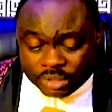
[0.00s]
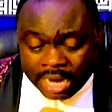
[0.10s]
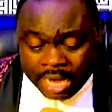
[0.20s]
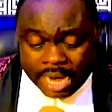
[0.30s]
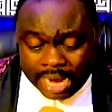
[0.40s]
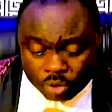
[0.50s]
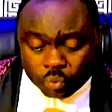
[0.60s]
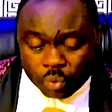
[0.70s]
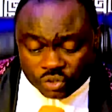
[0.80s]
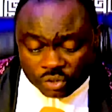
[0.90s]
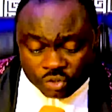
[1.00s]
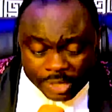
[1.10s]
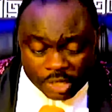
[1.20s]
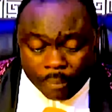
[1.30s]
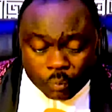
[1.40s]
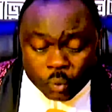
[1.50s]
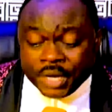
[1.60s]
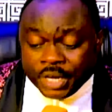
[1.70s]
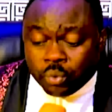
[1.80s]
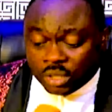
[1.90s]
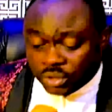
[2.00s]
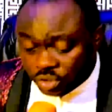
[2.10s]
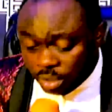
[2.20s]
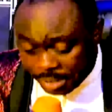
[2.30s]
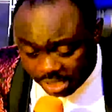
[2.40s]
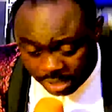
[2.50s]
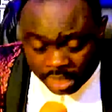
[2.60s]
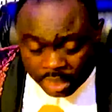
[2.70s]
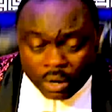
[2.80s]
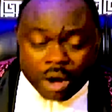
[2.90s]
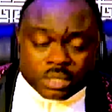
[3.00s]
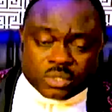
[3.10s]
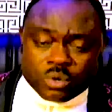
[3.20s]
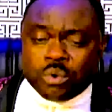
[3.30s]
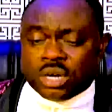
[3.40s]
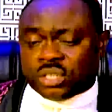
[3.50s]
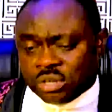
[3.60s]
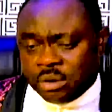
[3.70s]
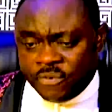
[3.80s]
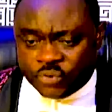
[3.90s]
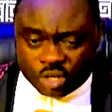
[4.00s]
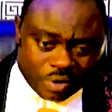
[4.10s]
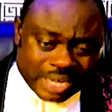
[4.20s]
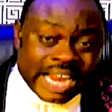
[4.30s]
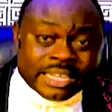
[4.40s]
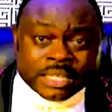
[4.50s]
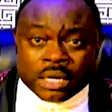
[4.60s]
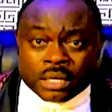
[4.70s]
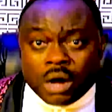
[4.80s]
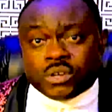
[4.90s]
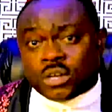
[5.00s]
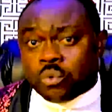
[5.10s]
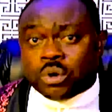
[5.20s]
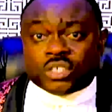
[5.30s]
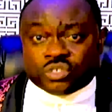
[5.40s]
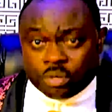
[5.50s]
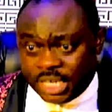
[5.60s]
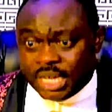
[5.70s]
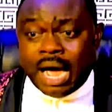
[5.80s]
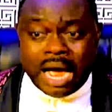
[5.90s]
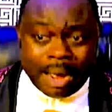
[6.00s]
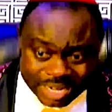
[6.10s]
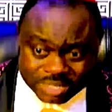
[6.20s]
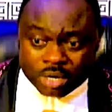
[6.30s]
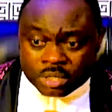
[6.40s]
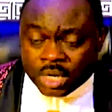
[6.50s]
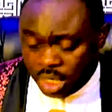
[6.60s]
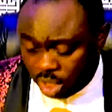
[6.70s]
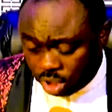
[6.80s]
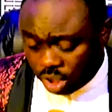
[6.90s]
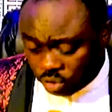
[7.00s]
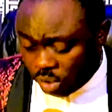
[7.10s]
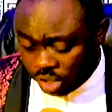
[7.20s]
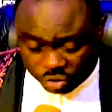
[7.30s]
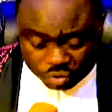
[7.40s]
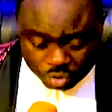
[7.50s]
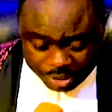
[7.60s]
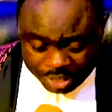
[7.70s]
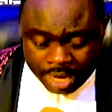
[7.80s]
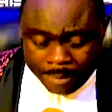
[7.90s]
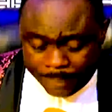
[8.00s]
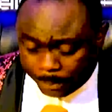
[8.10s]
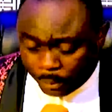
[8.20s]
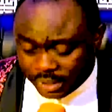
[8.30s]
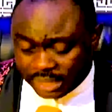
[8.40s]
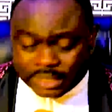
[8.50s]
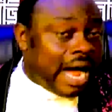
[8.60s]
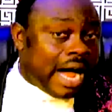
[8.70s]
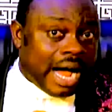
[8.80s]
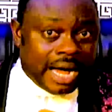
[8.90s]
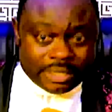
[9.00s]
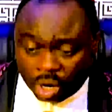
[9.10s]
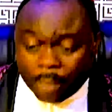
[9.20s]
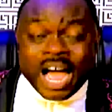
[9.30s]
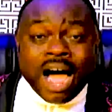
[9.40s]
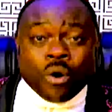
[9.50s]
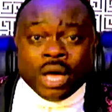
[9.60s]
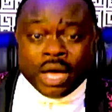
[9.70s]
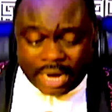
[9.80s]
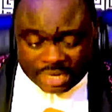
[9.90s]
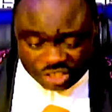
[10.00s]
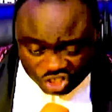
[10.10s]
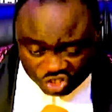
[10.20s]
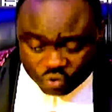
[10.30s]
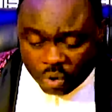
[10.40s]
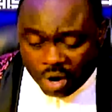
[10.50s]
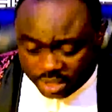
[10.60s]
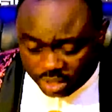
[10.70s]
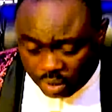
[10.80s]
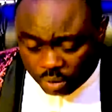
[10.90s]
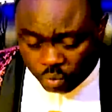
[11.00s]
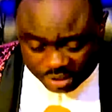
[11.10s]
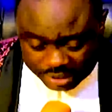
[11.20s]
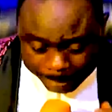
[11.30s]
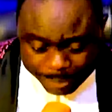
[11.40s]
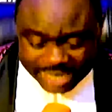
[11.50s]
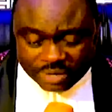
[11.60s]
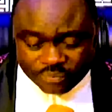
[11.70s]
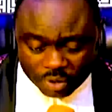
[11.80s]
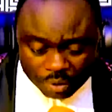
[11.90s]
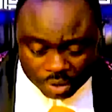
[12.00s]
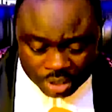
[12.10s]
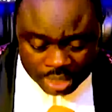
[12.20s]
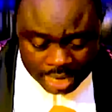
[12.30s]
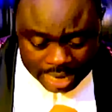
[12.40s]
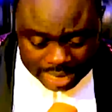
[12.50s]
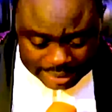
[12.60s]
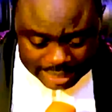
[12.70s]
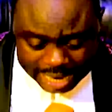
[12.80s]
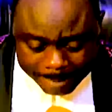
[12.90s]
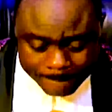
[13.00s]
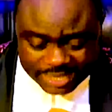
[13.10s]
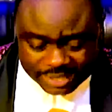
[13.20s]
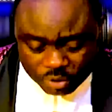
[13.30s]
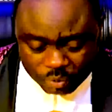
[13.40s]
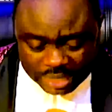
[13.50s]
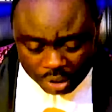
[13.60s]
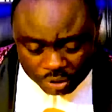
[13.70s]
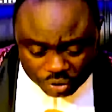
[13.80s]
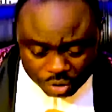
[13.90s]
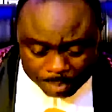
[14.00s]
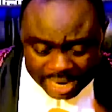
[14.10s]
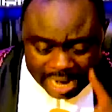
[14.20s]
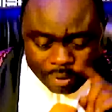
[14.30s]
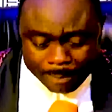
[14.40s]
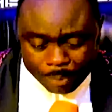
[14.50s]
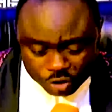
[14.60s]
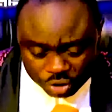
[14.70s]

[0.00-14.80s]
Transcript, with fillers: and God wants us to become who he wants us to be. God doesn't want us to be frustrated. God doesn't want us to be uh, abandoned. God doesn't want us to be people that are, somehow uh, destroyed. God wants the best for us, and that, that best will continue to be our portion